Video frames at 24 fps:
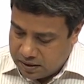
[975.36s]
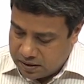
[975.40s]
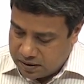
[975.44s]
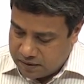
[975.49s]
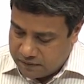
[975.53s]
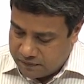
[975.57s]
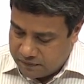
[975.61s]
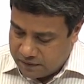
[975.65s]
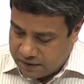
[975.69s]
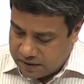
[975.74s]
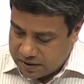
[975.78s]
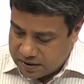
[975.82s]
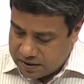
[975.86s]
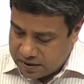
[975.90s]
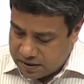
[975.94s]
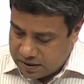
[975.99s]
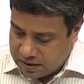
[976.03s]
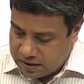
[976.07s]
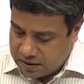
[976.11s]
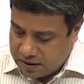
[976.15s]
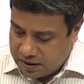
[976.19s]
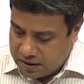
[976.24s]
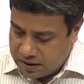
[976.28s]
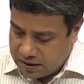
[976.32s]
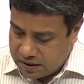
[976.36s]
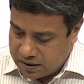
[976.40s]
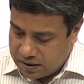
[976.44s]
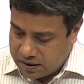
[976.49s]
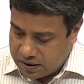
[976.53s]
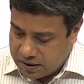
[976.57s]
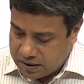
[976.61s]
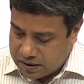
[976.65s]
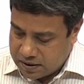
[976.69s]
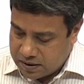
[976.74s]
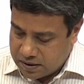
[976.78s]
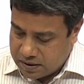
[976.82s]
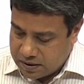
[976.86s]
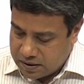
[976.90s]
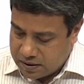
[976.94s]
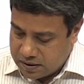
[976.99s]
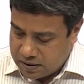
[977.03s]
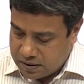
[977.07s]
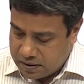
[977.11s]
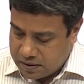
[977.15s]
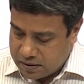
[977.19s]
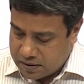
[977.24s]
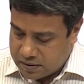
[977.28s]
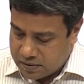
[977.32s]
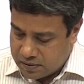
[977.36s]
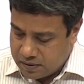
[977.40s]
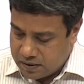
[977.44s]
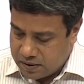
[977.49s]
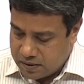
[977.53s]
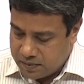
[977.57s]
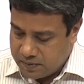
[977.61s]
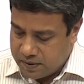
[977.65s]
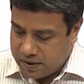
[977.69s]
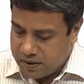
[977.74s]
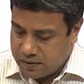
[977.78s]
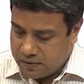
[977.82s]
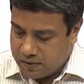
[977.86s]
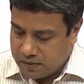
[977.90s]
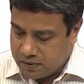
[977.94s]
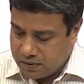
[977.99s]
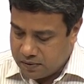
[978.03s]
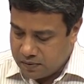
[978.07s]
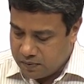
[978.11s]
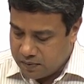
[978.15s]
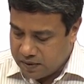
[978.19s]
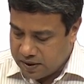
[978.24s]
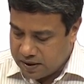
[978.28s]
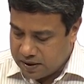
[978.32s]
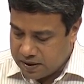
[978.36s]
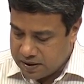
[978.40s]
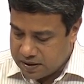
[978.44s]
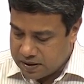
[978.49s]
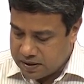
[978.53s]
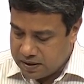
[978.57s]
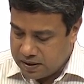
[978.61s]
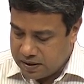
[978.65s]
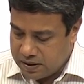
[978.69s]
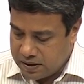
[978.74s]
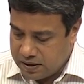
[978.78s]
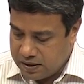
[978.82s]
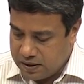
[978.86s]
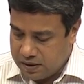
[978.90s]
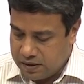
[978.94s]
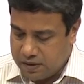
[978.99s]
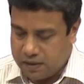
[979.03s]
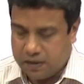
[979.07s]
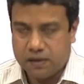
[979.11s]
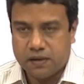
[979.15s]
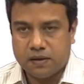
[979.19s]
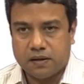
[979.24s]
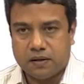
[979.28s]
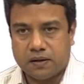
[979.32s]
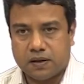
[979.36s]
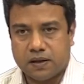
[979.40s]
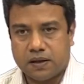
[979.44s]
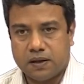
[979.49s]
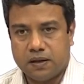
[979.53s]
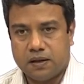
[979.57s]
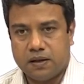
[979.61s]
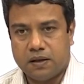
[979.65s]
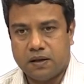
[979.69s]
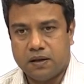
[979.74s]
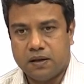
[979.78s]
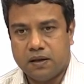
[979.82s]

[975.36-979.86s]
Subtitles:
The flux in the theta direction is going to be equal to minus d. Okay.